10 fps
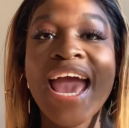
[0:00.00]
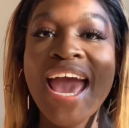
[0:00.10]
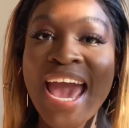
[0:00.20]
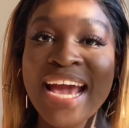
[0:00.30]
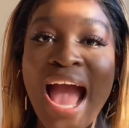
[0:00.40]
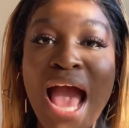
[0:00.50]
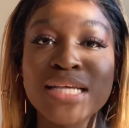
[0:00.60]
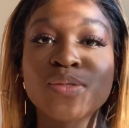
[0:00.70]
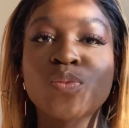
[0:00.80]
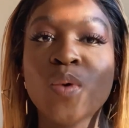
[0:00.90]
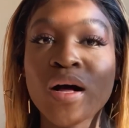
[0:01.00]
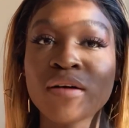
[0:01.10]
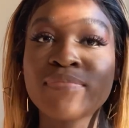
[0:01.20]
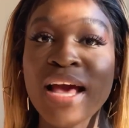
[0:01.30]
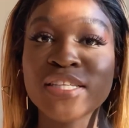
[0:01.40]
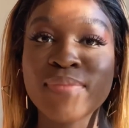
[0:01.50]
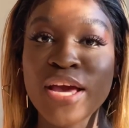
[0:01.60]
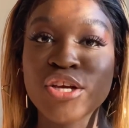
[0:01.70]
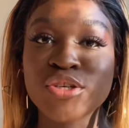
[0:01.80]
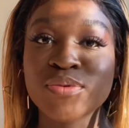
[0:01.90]
Hey guys, welcome back to my
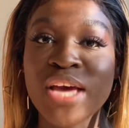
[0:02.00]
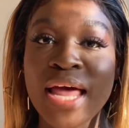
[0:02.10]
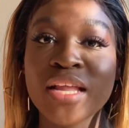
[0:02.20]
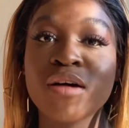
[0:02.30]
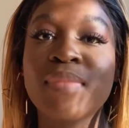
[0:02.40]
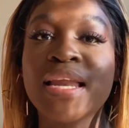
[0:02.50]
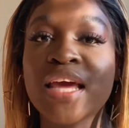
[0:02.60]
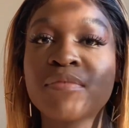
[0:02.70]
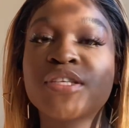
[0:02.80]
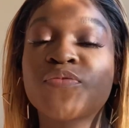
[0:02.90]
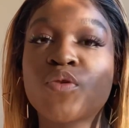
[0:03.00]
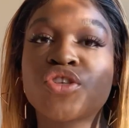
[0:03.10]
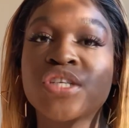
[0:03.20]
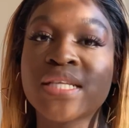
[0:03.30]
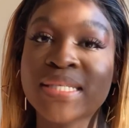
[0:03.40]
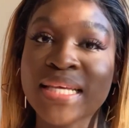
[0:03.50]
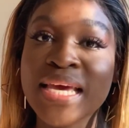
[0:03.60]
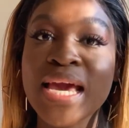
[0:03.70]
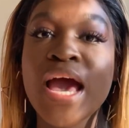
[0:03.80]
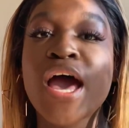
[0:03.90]
YouTube channel. My name is Fortunate
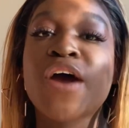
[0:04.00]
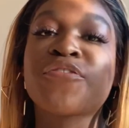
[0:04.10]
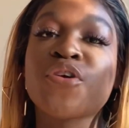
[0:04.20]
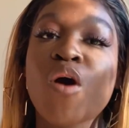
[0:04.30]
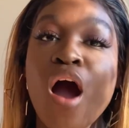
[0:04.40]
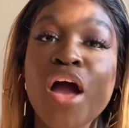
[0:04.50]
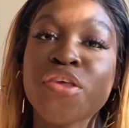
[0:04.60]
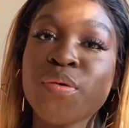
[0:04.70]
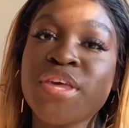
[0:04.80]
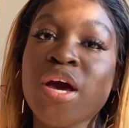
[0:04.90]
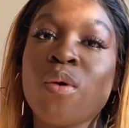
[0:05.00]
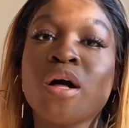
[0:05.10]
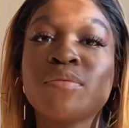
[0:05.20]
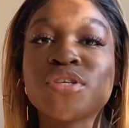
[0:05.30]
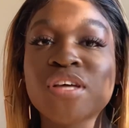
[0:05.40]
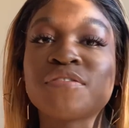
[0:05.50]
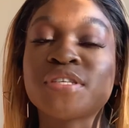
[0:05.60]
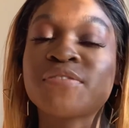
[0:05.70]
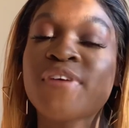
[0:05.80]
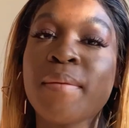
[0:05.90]
Z. If you are new here, welcome yourself to
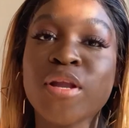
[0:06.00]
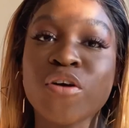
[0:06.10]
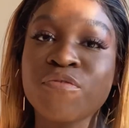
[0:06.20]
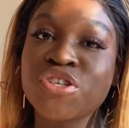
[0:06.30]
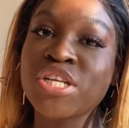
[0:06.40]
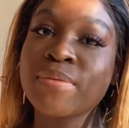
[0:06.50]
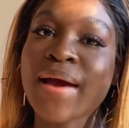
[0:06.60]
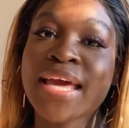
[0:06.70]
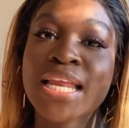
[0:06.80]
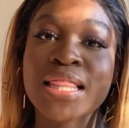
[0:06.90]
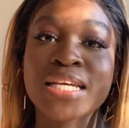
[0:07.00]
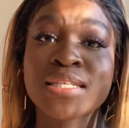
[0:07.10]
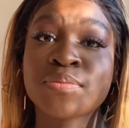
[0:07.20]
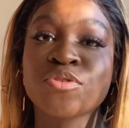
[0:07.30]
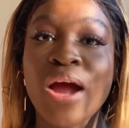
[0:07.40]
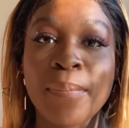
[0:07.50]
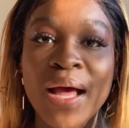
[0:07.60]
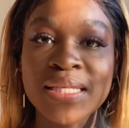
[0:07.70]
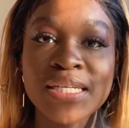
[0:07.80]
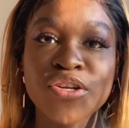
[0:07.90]
the family officially by hitting that subscribe
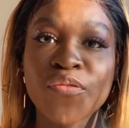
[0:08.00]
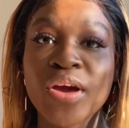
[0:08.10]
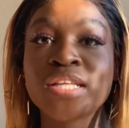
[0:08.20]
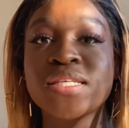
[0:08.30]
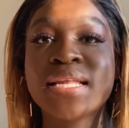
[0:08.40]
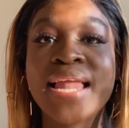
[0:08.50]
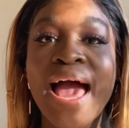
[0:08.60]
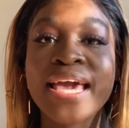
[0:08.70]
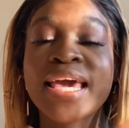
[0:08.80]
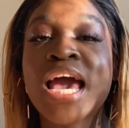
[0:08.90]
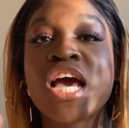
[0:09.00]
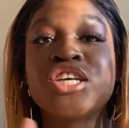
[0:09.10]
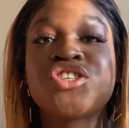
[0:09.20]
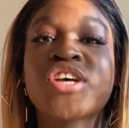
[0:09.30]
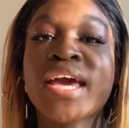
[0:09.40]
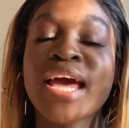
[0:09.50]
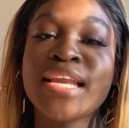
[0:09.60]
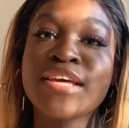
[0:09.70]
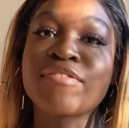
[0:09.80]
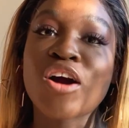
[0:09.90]
button. Don't forget to like, share,
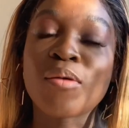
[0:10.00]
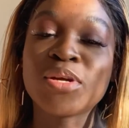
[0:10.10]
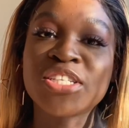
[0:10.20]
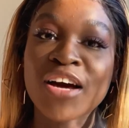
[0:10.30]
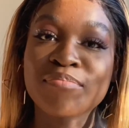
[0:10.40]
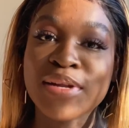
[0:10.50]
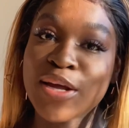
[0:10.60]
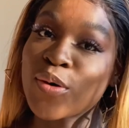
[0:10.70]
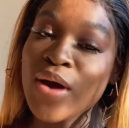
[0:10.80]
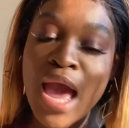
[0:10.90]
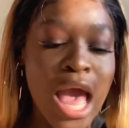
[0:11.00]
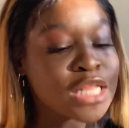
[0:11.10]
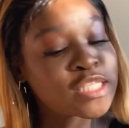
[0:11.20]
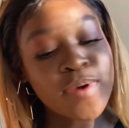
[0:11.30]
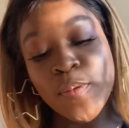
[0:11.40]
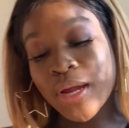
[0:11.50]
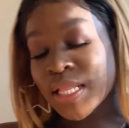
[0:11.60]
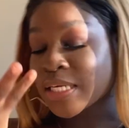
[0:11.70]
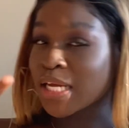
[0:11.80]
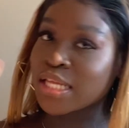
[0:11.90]
and leave a comment down below. And to my
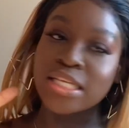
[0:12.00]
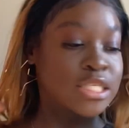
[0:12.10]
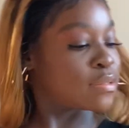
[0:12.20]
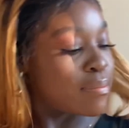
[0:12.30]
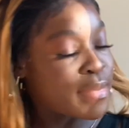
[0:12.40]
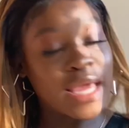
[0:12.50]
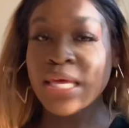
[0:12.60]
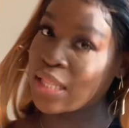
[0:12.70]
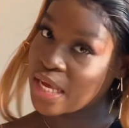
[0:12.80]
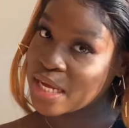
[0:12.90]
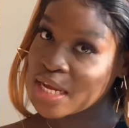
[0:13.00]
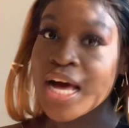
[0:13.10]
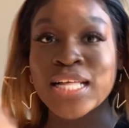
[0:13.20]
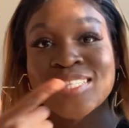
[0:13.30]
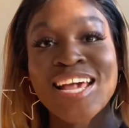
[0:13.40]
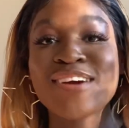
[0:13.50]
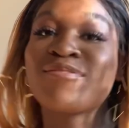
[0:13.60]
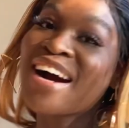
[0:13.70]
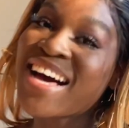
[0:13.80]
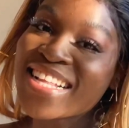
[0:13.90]
regular schmegular day
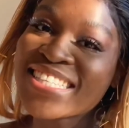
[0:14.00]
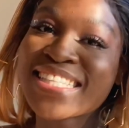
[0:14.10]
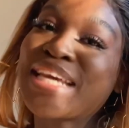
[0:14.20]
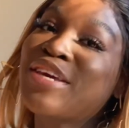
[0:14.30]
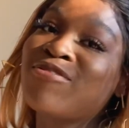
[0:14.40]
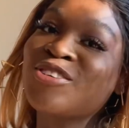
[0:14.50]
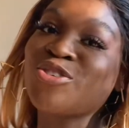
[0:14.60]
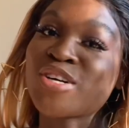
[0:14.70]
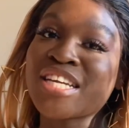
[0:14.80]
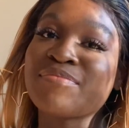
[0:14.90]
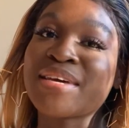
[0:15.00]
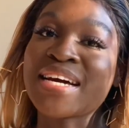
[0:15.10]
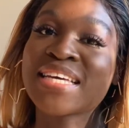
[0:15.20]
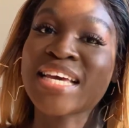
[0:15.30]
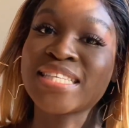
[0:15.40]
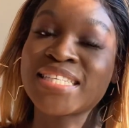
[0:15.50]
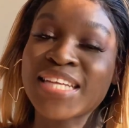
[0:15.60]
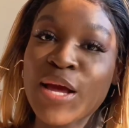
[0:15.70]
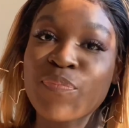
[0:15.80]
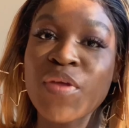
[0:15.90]
ones, thank you for joining me again
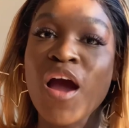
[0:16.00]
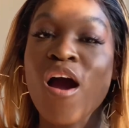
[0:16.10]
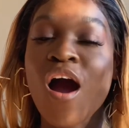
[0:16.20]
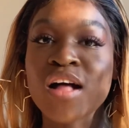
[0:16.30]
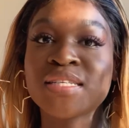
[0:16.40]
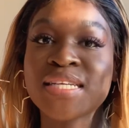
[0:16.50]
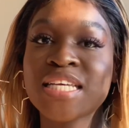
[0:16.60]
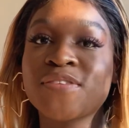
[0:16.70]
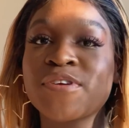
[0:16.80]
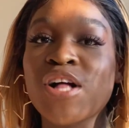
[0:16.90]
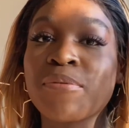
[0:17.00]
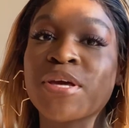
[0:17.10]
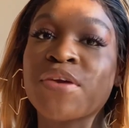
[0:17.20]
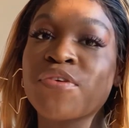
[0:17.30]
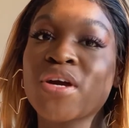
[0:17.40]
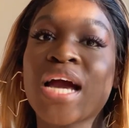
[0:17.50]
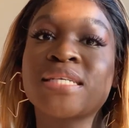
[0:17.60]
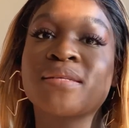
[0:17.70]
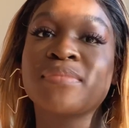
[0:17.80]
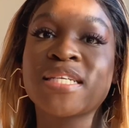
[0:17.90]
today. On today's video, I'll be giving you
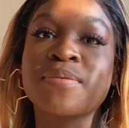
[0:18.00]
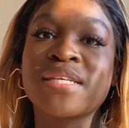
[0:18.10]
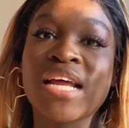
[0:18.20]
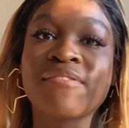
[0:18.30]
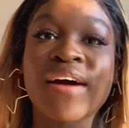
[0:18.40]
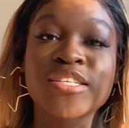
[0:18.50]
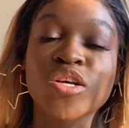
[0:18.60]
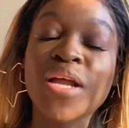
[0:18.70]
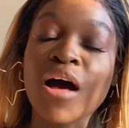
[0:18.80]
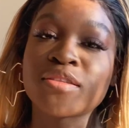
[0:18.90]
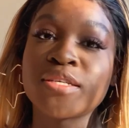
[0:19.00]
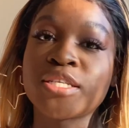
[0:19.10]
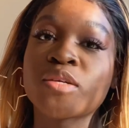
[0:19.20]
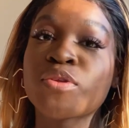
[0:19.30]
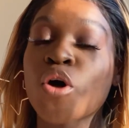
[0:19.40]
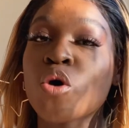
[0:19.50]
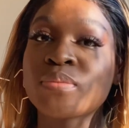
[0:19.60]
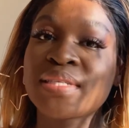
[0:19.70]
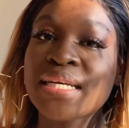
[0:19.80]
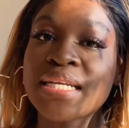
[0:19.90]
guys some tips and advice on how to deal with
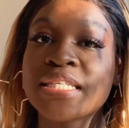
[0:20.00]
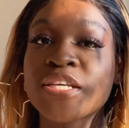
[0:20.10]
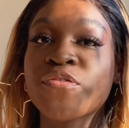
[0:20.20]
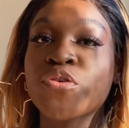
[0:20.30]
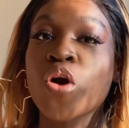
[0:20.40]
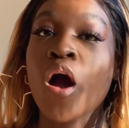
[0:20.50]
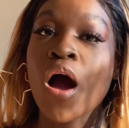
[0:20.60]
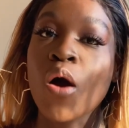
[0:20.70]
homesickness if you are